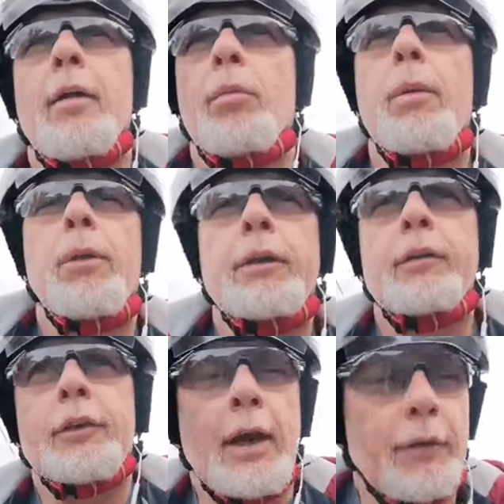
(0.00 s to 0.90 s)
when we
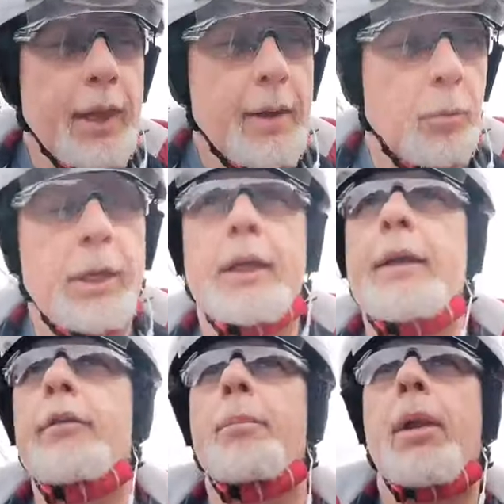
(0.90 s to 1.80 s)
discover that, we can
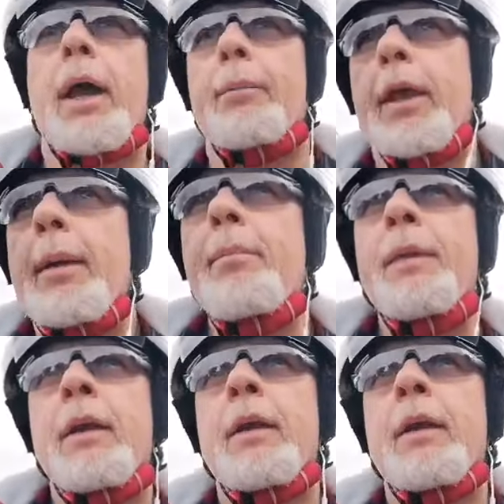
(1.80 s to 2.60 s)
either blame them,